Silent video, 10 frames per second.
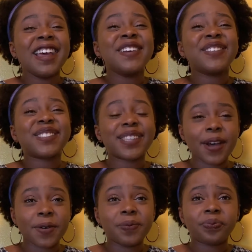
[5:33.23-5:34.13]

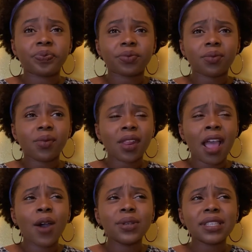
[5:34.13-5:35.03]
So
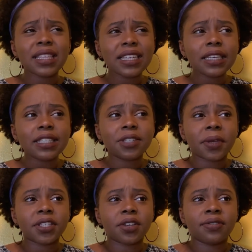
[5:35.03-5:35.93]
I was thinking to
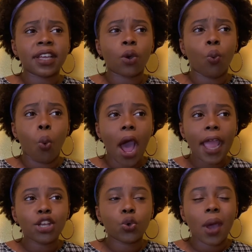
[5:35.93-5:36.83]
myself, like,
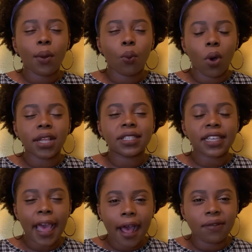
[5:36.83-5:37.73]
why do I want to
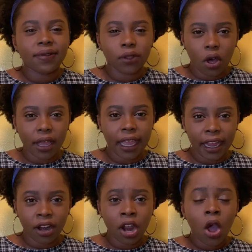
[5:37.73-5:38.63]
have long
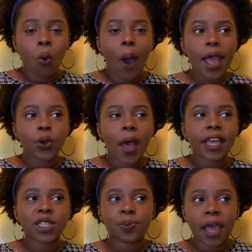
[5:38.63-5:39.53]
hair? Why do I
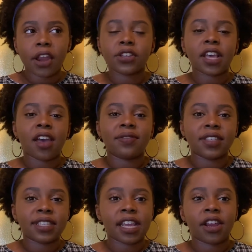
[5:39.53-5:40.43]
aspire to have
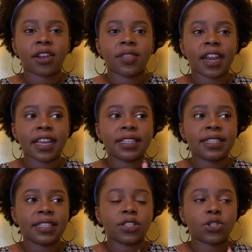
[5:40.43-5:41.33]
this hair that I
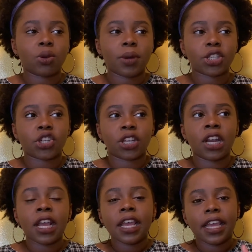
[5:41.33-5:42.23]
see so much on
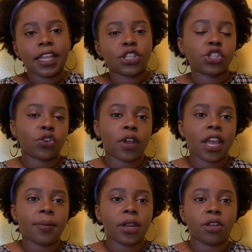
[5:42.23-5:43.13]

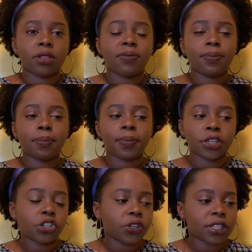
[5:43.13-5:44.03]
Instagram and on
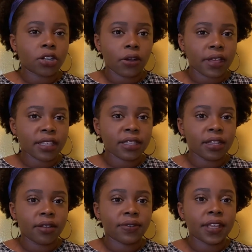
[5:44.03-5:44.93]
Pinterest and all that stuff?
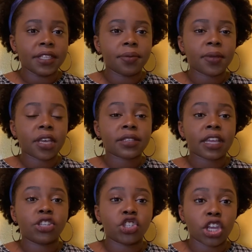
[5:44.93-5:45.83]
Is it because I
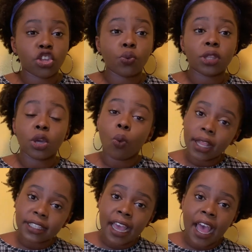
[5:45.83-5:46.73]
genuinely
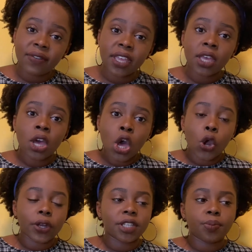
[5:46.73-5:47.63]
want to have it?
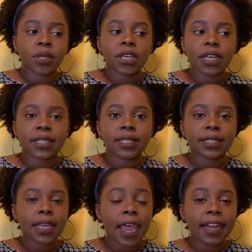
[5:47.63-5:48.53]
Or is it because
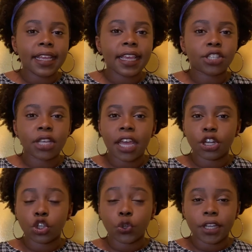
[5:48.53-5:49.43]
society has kind of
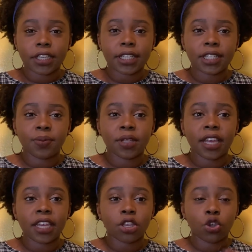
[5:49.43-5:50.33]
trained us to be
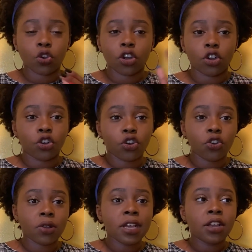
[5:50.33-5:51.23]
like, you're a
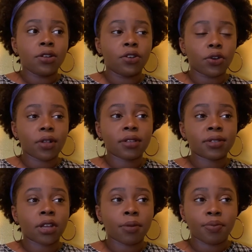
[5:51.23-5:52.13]
girl,
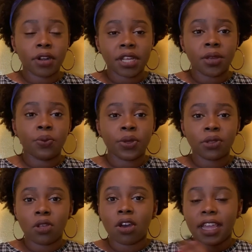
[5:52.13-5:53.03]
girls are pretty with
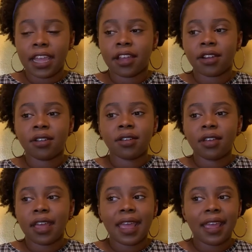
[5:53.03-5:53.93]
long hair,
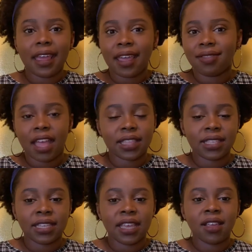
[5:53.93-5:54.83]
and
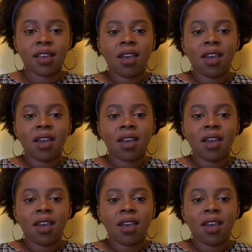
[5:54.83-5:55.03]
that's it.